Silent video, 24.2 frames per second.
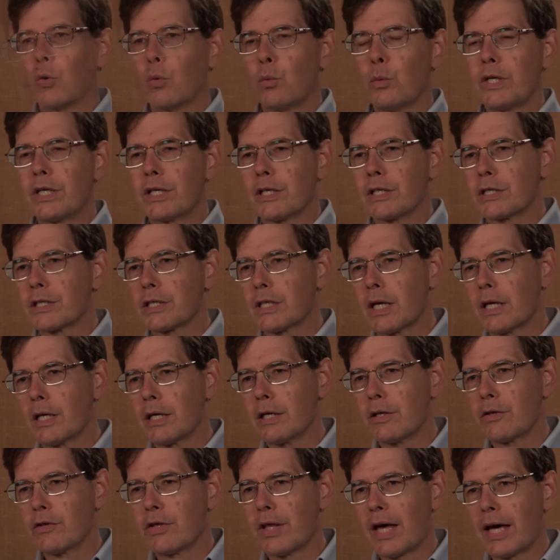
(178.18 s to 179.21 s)
We can
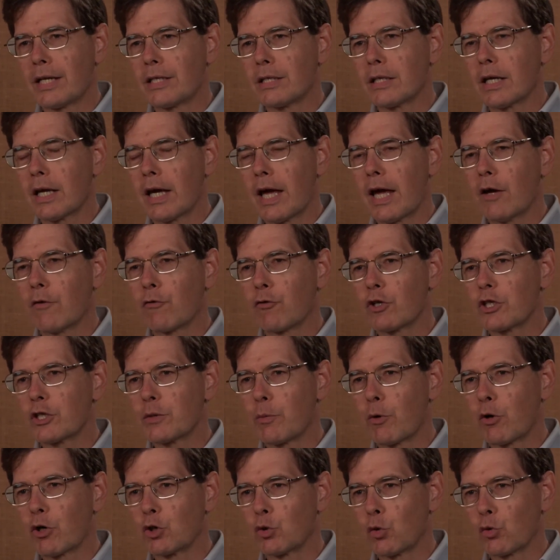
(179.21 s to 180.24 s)
say that every
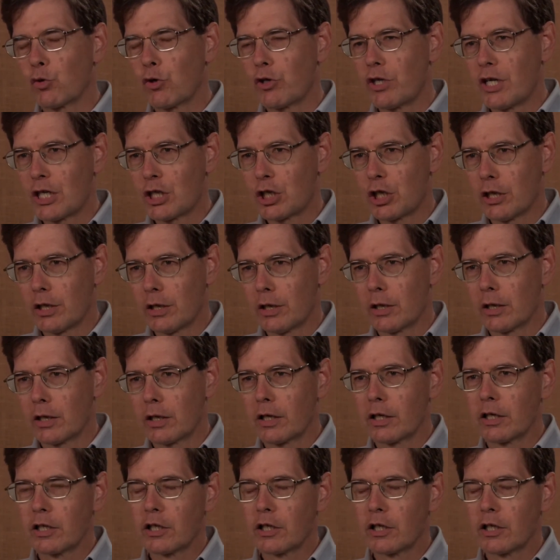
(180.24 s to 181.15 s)
spiritual tradition